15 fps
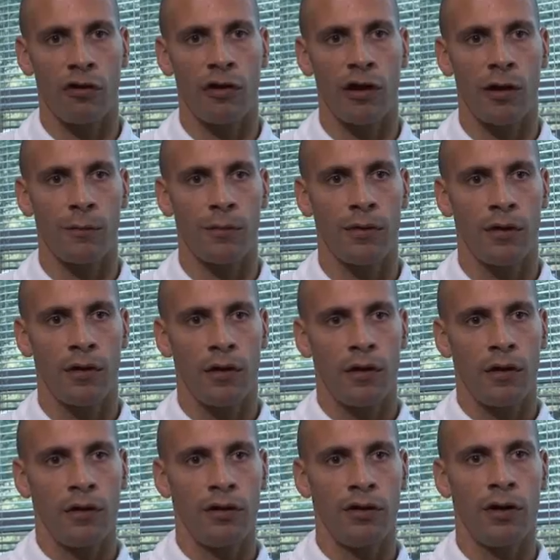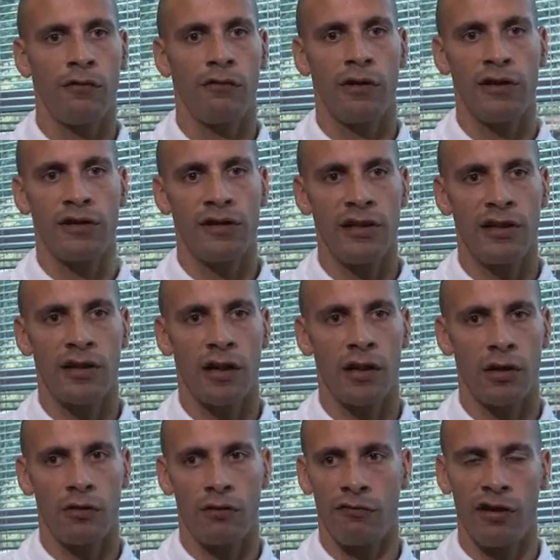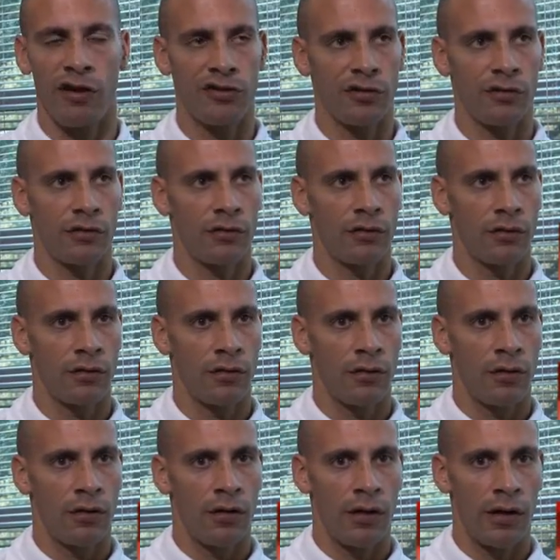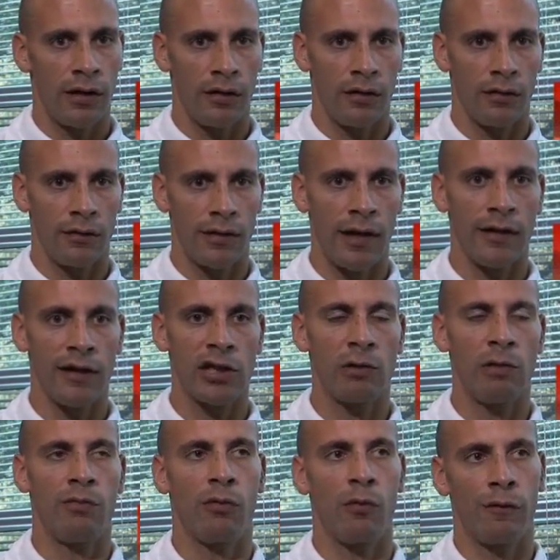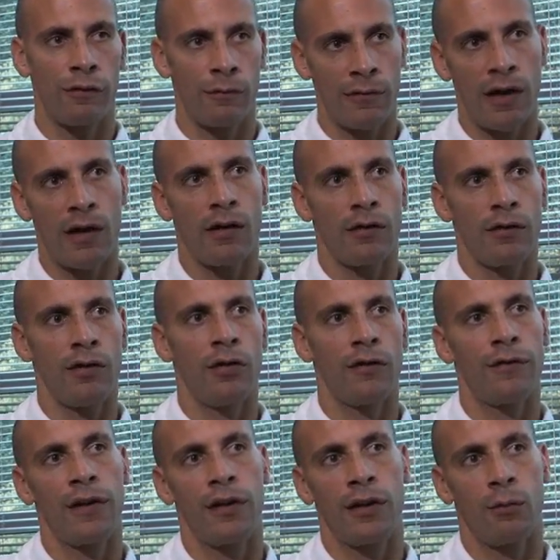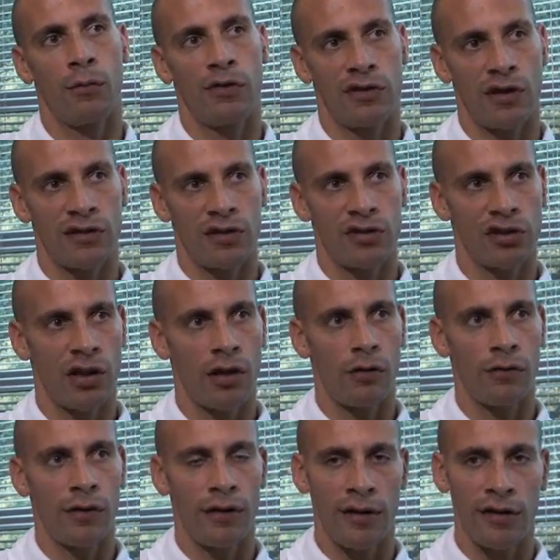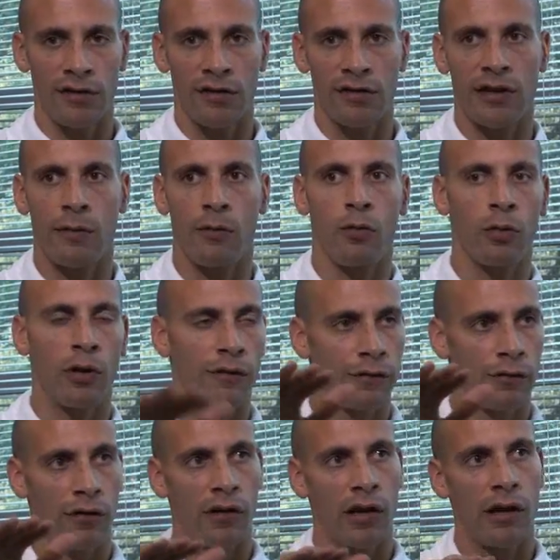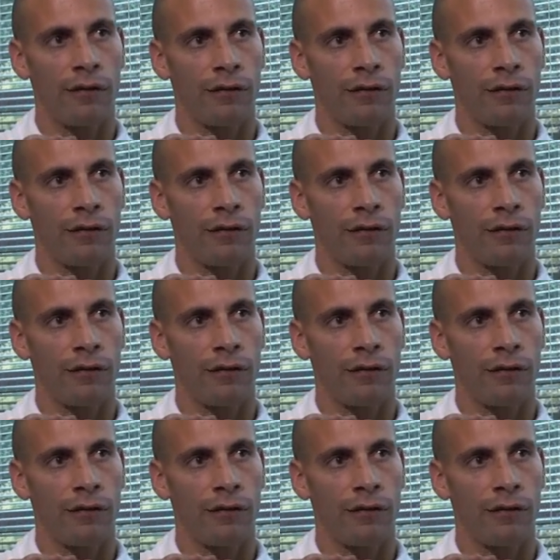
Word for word: growing up, you don't really see colour or religion. And that needs to be brought from that, your thinking as a child. It needs to stem all the way through your